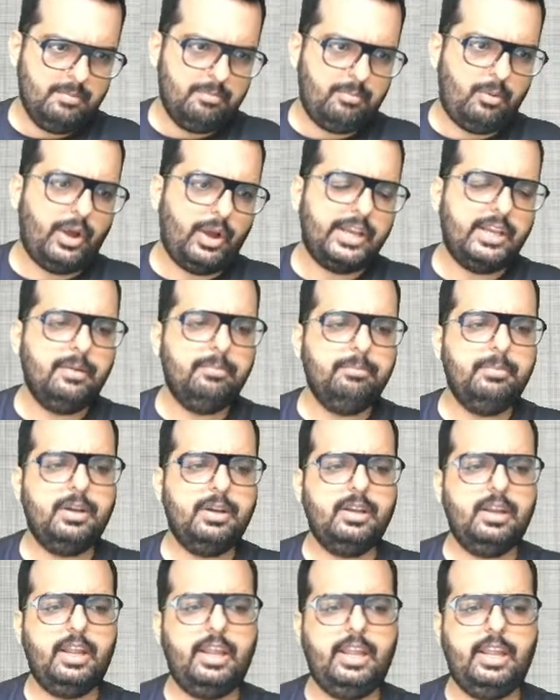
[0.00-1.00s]
Point
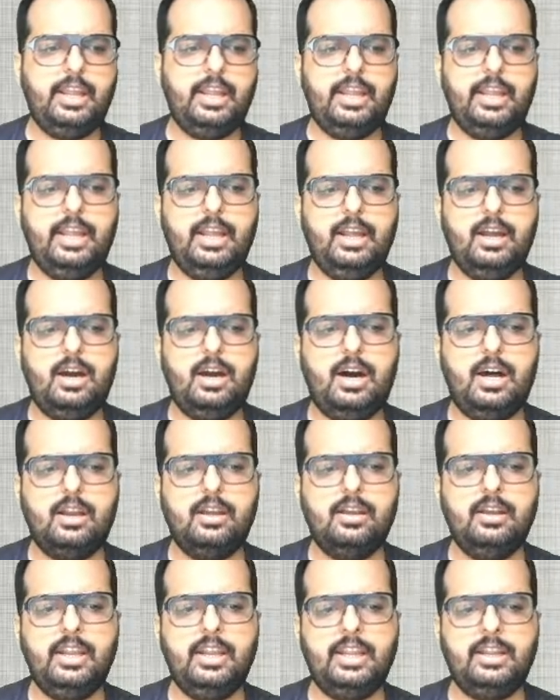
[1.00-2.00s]
number A,
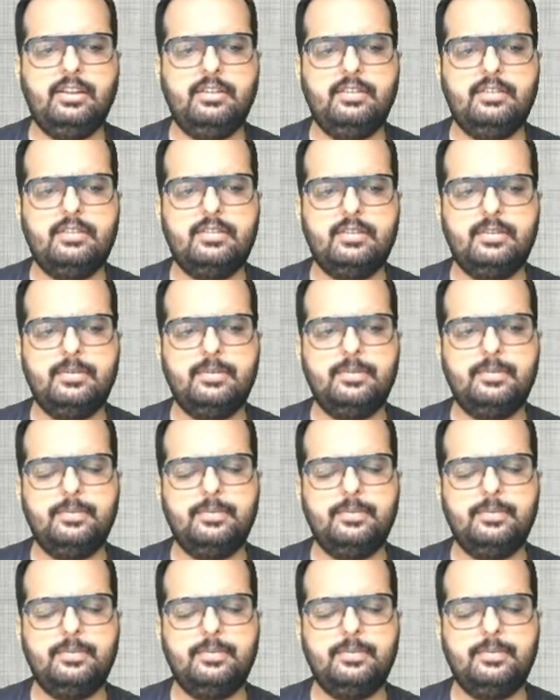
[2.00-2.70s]
earnings